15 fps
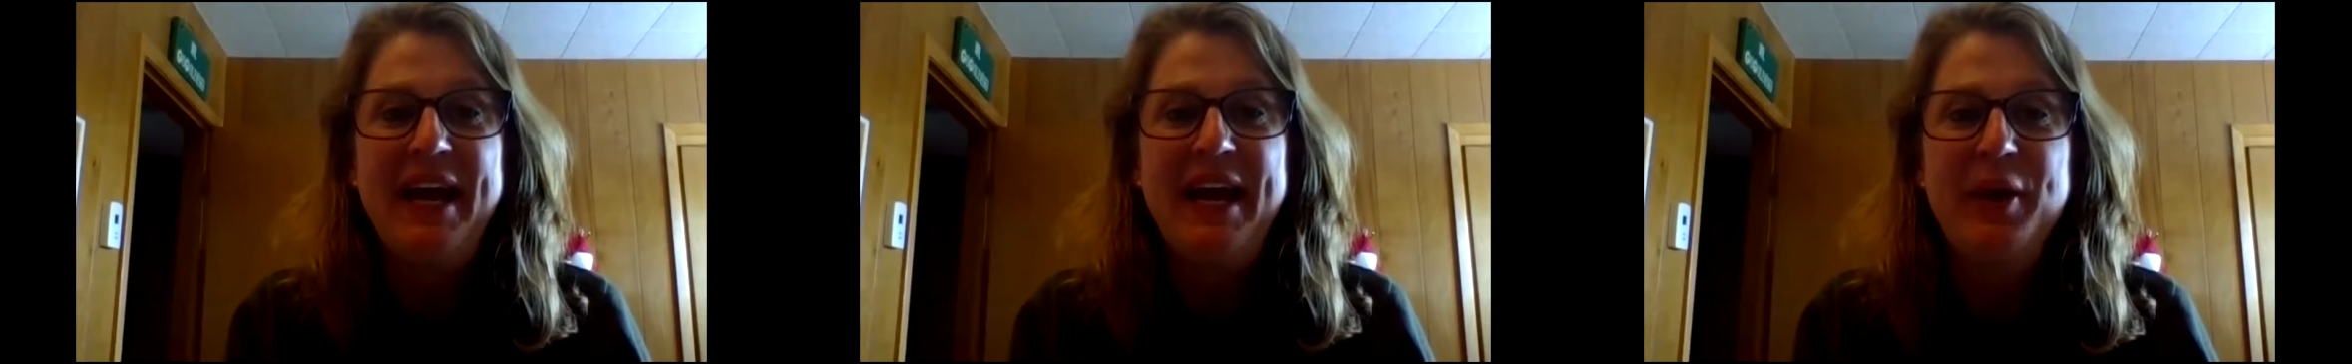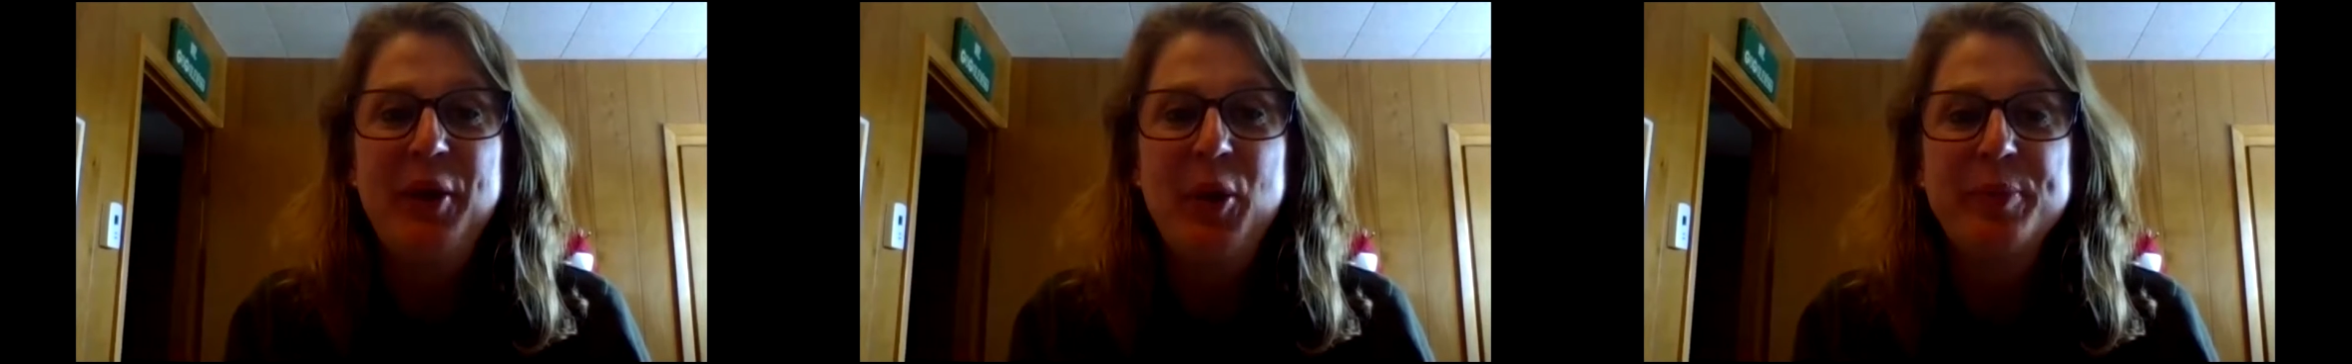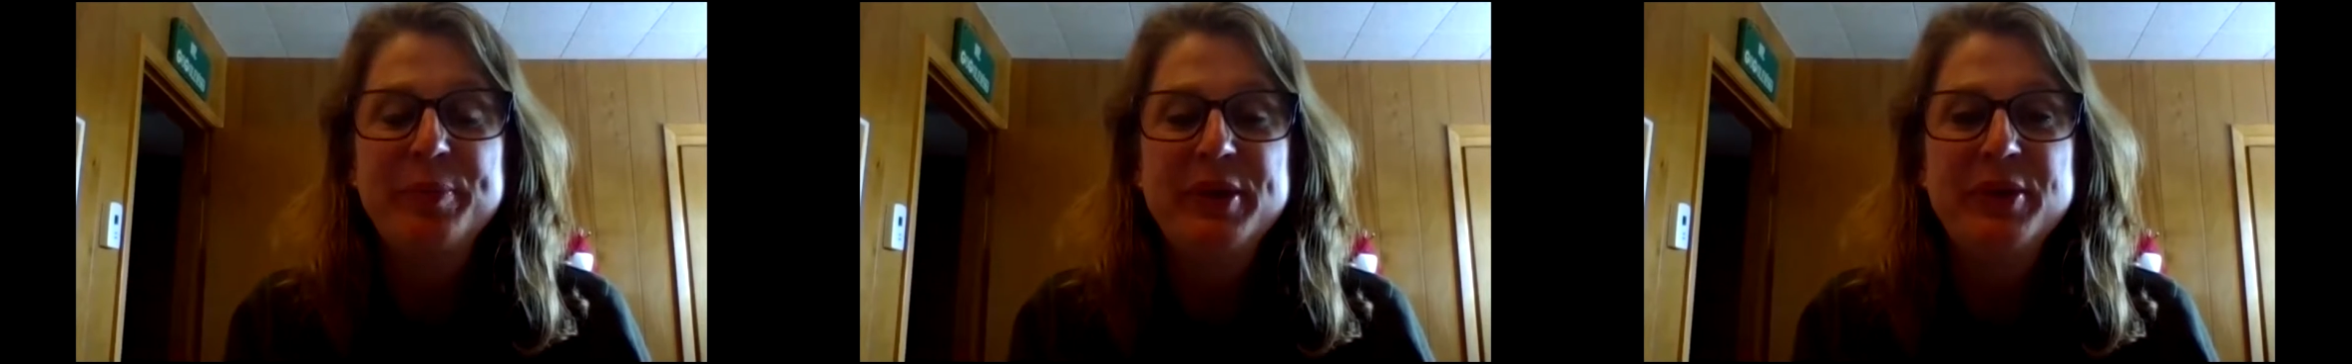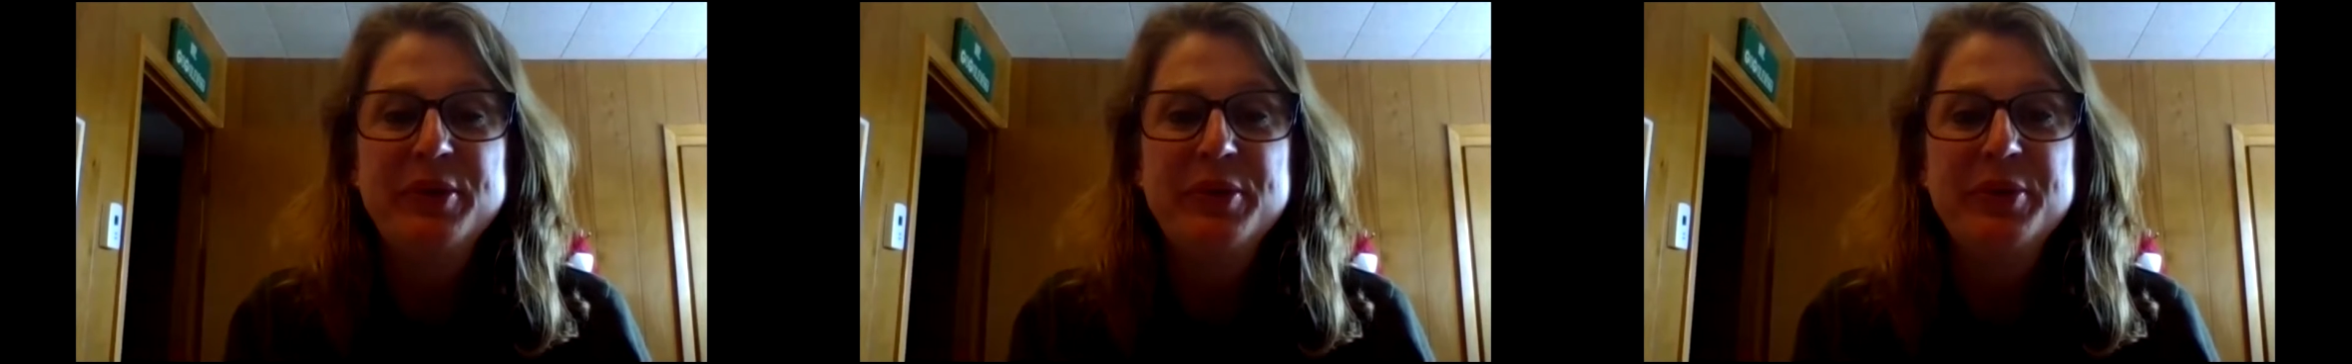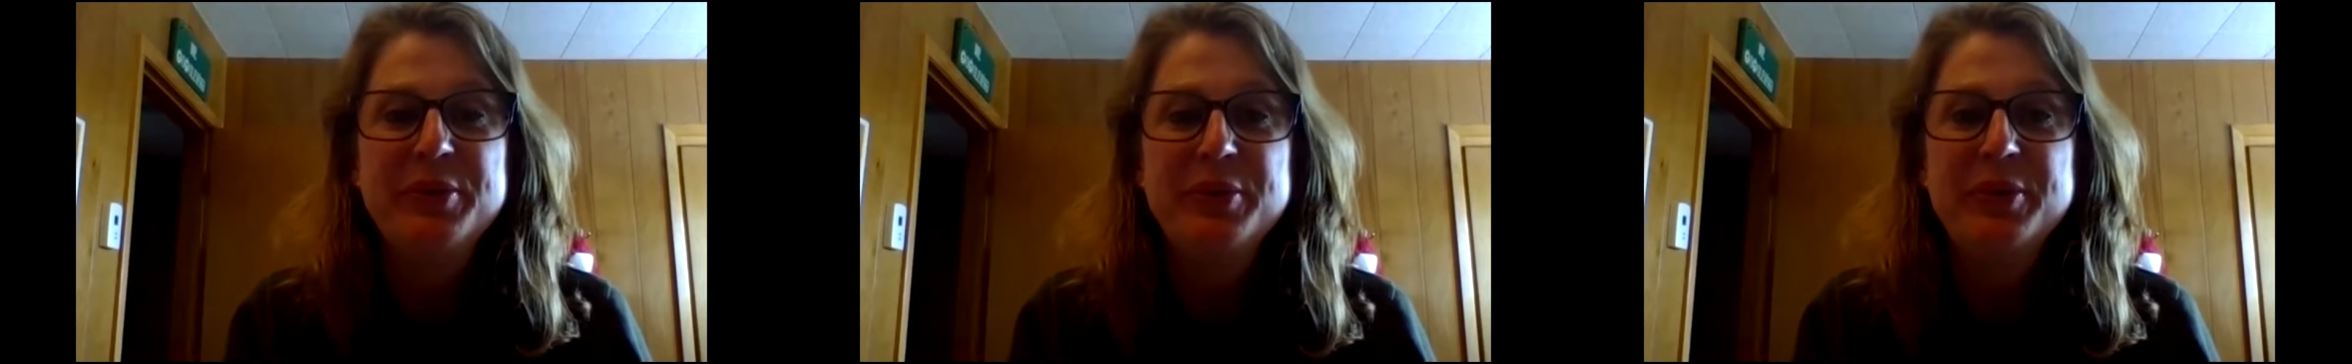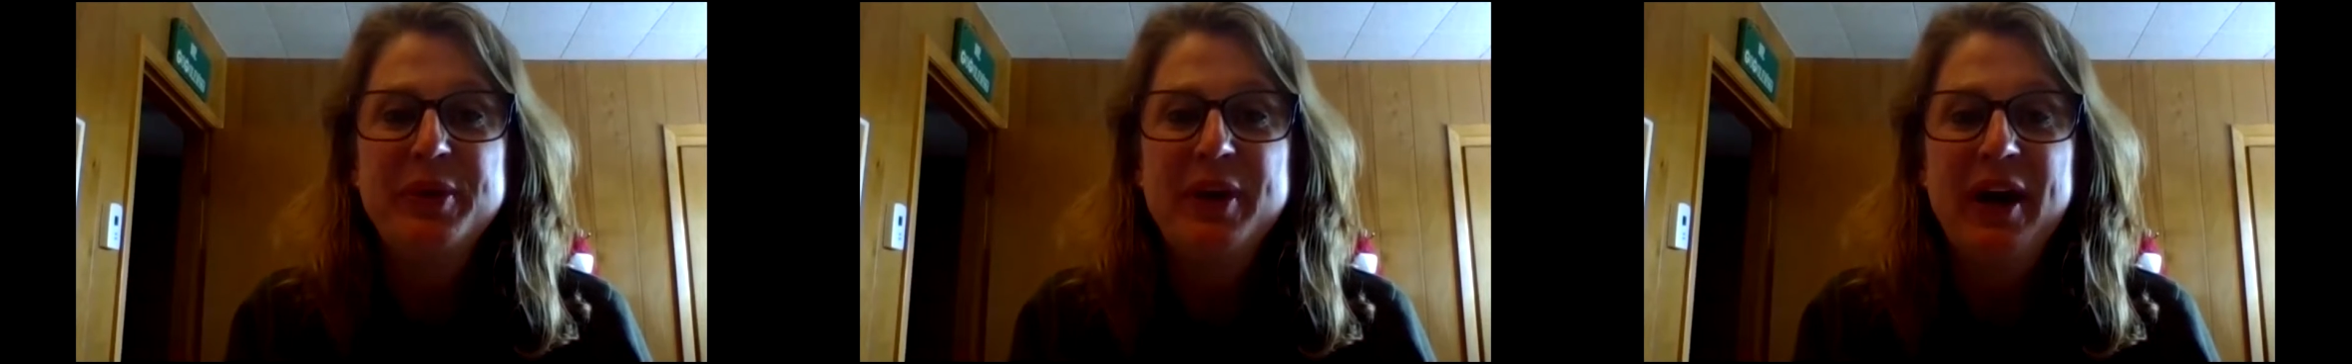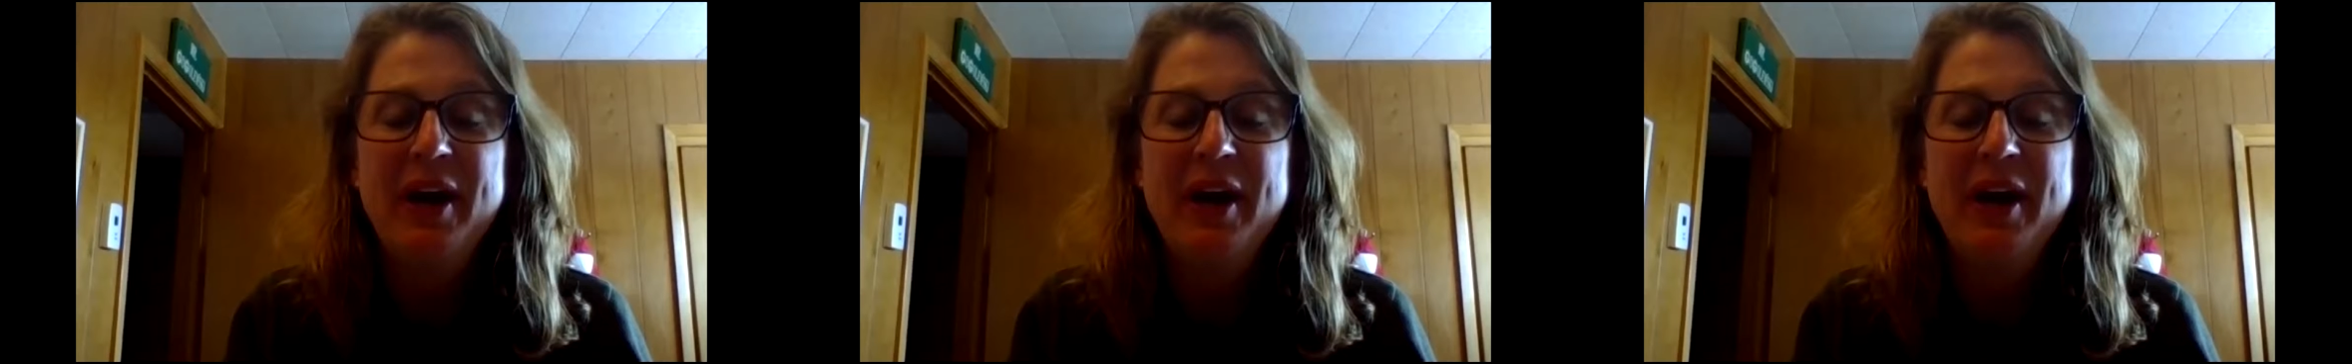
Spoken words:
I hope you